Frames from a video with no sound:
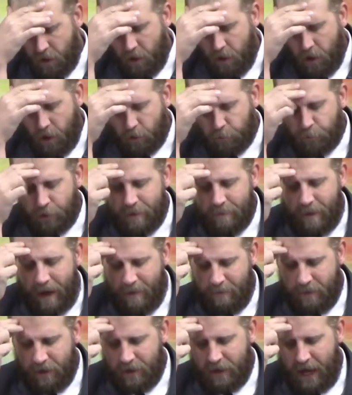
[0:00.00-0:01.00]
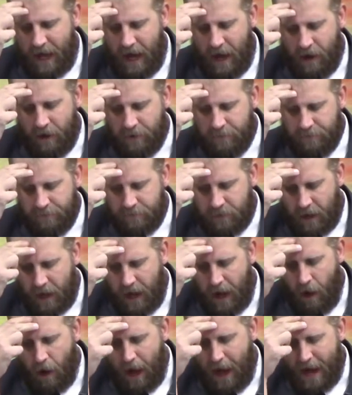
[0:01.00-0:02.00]
remember now
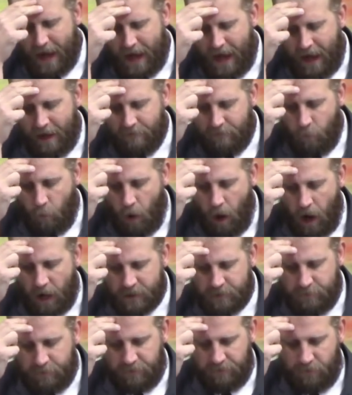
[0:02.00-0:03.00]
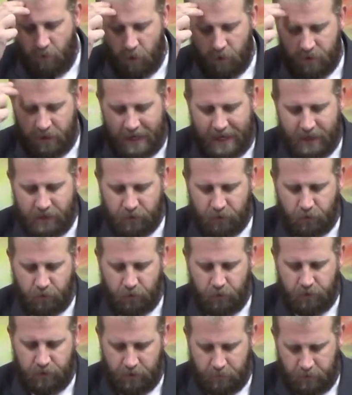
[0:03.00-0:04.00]
how I have walked before thee in
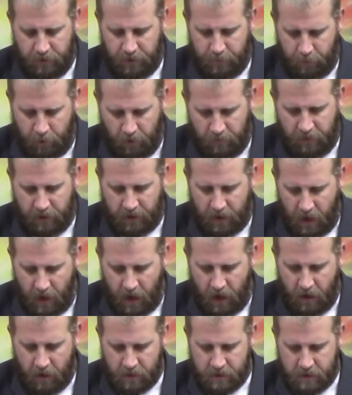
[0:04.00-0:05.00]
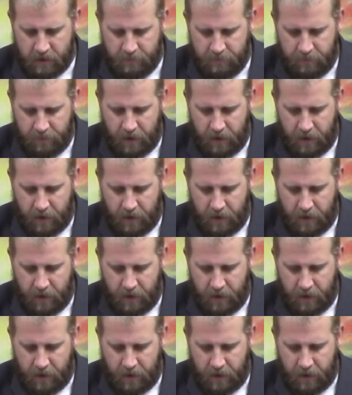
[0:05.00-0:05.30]
truth and with a perfect heart,